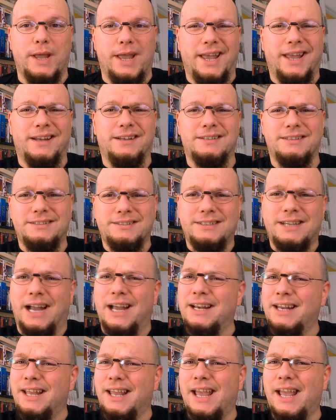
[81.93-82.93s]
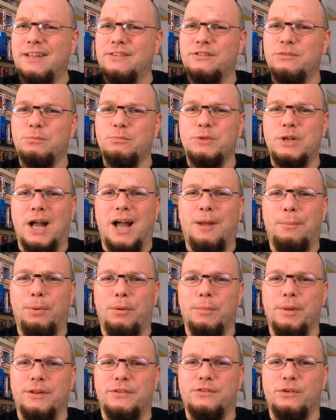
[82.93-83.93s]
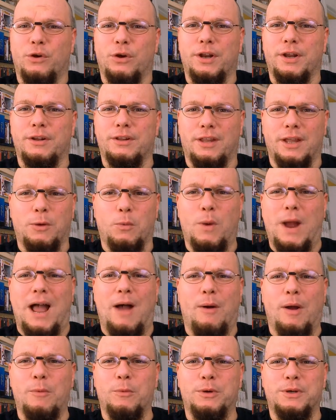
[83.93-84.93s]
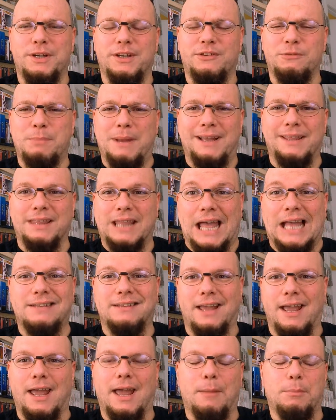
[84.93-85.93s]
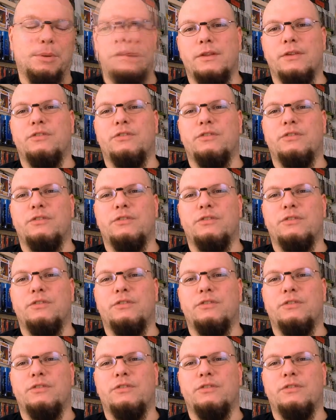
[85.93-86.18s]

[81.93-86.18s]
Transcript: and kind of had some compliments on it, like, wow, I wouldn't expect that to happen.